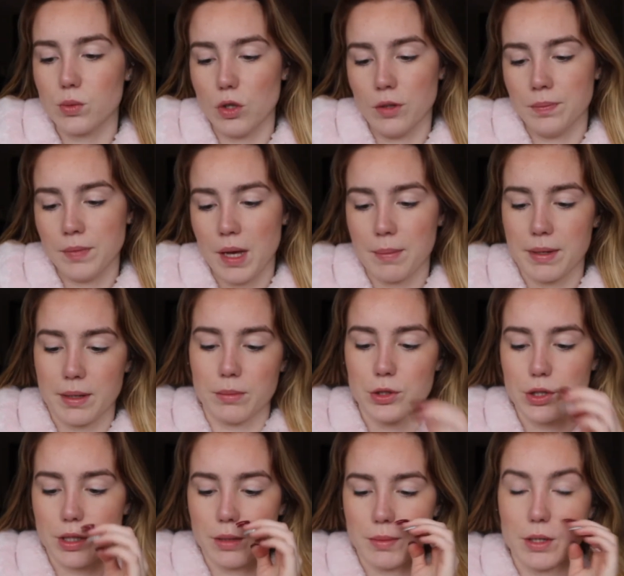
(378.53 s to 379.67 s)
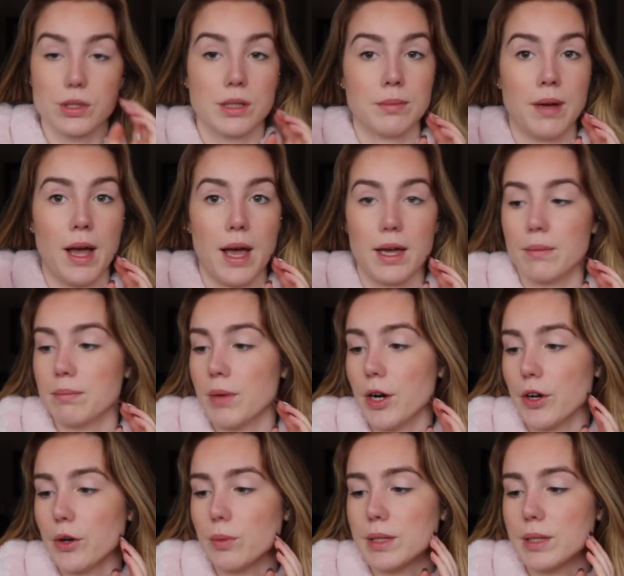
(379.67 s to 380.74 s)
Well, I mean, I'm just going to be using my Mario